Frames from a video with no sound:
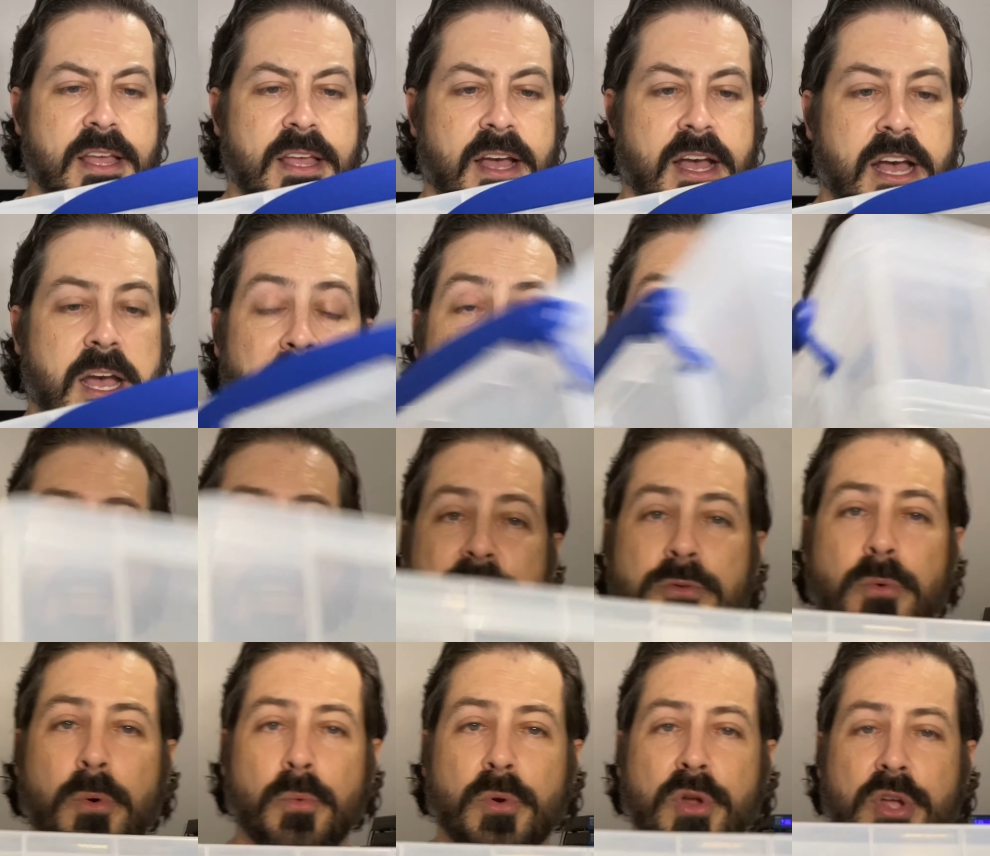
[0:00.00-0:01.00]
But that's
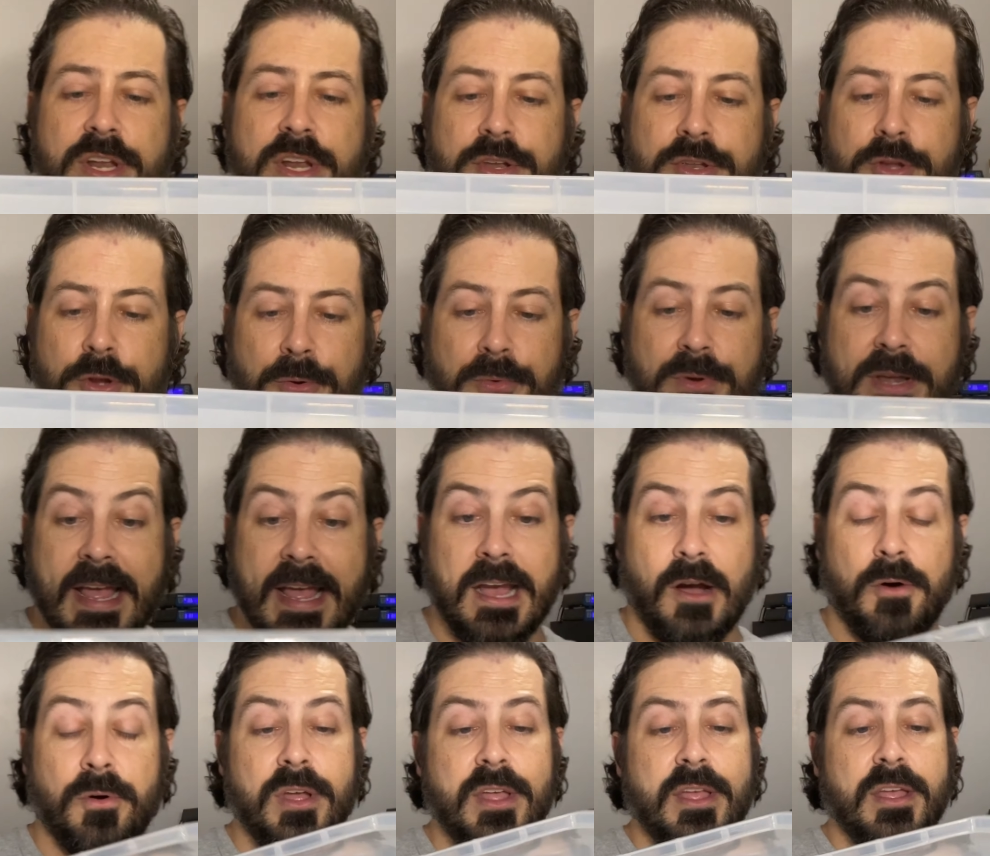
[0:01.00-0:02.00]
what we're gonna do.
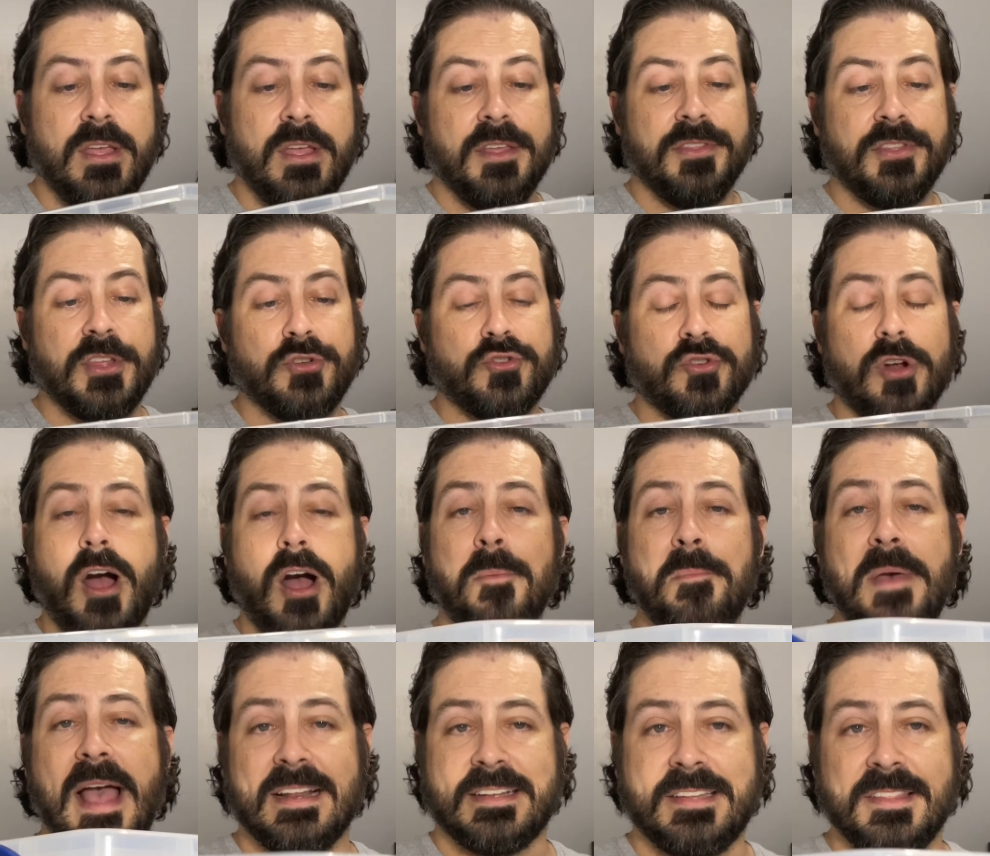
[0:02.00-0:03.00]
Now, the
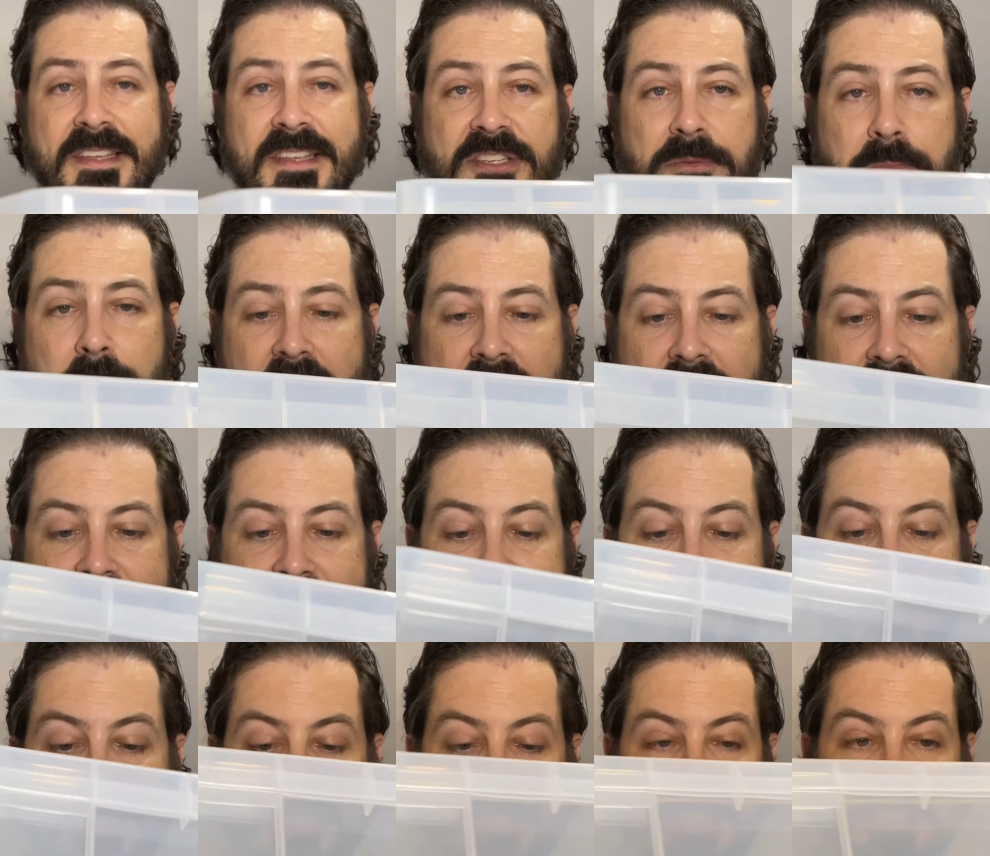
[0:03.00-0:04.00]
drawback to this box
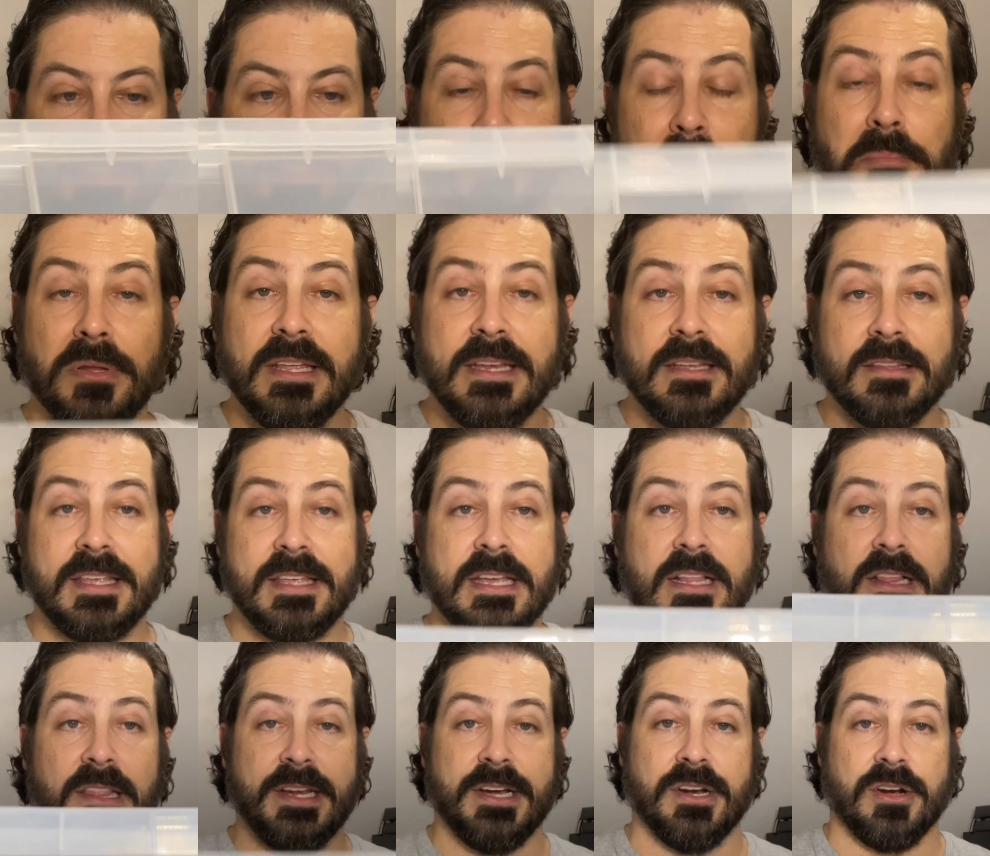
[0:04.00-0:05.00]
is it's completely
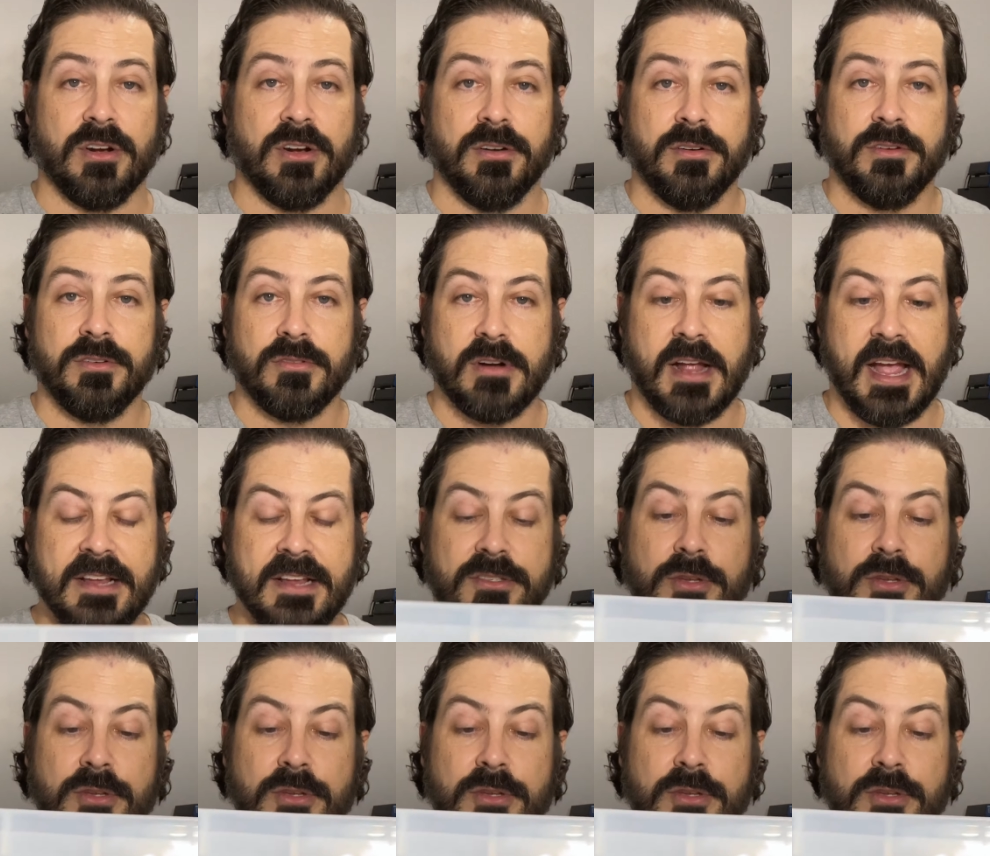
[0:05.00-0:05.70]
clear, right?